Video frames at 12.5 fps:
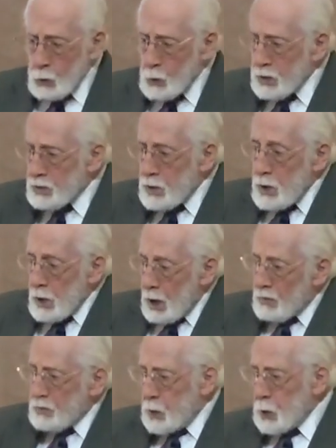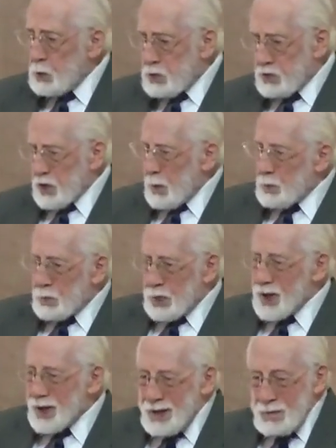with a few
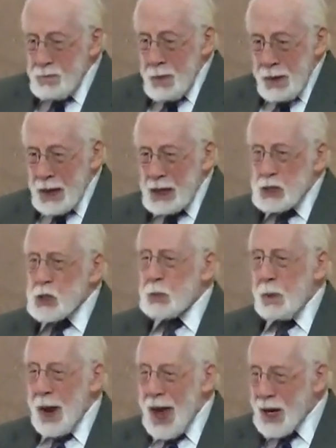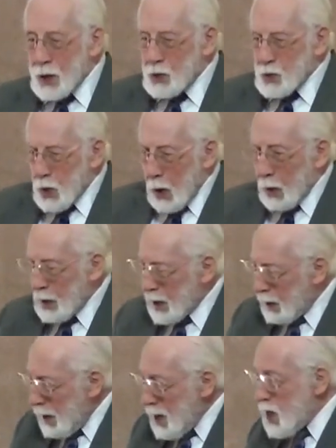simple
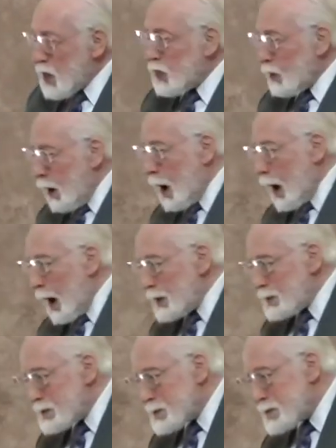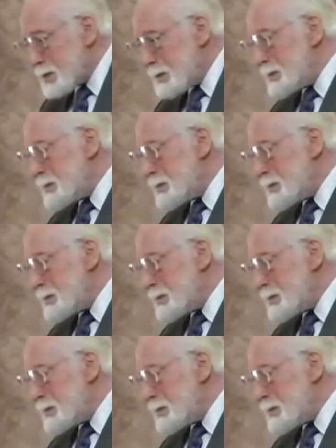explanatory thoughts.